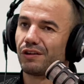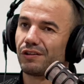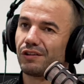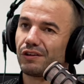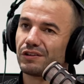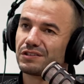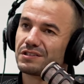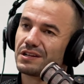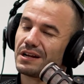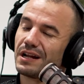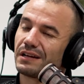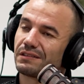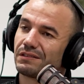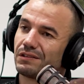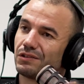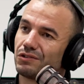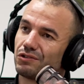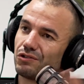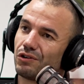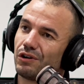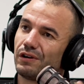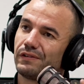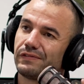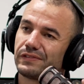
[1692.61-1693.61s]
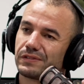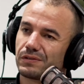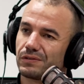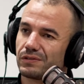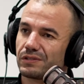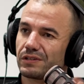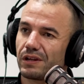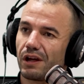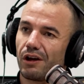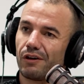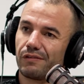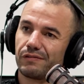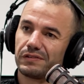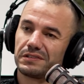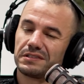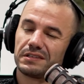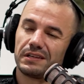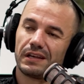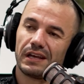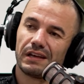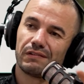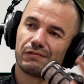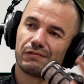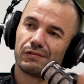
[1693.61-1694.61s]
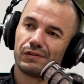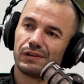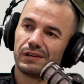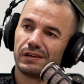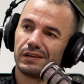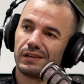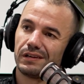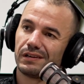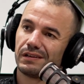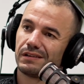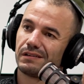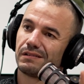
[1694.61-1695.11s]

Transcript: know those are like the drafts because obviously every